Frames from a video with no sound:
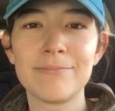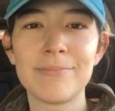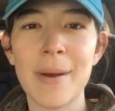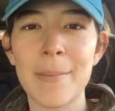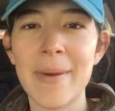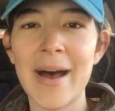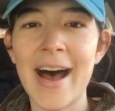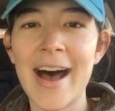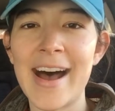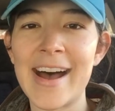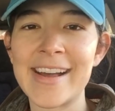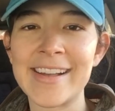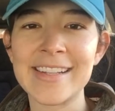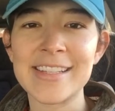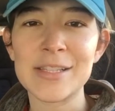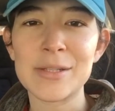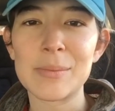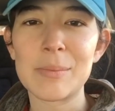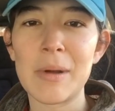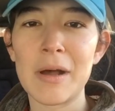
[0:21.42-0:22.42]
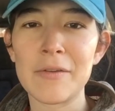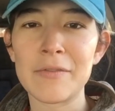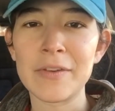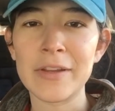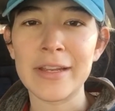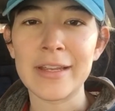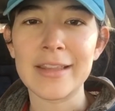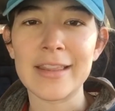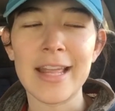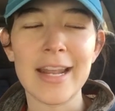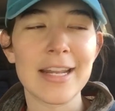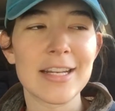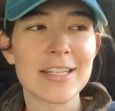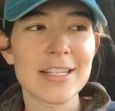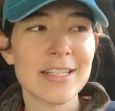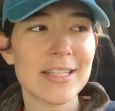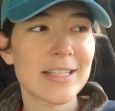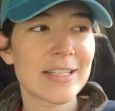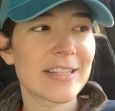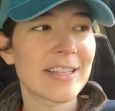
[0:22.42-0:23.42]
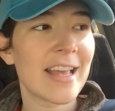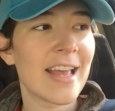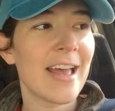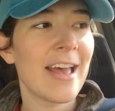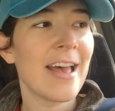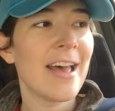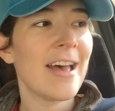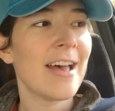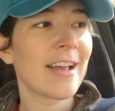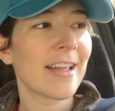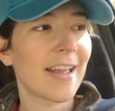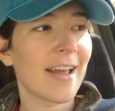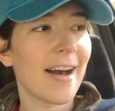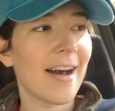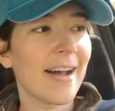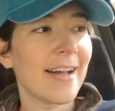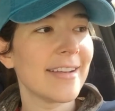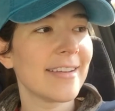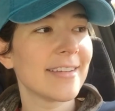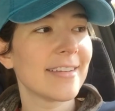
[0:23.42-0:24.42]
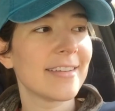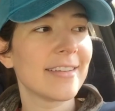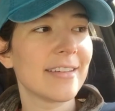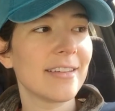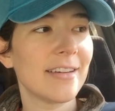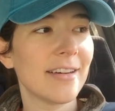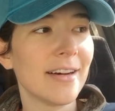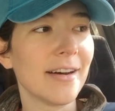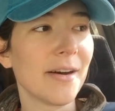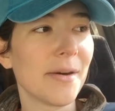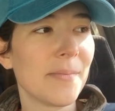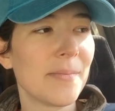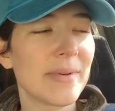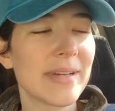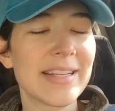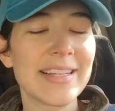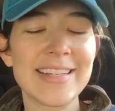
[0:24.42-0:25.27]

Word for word: by my eyes, a little puffy, that I just got up.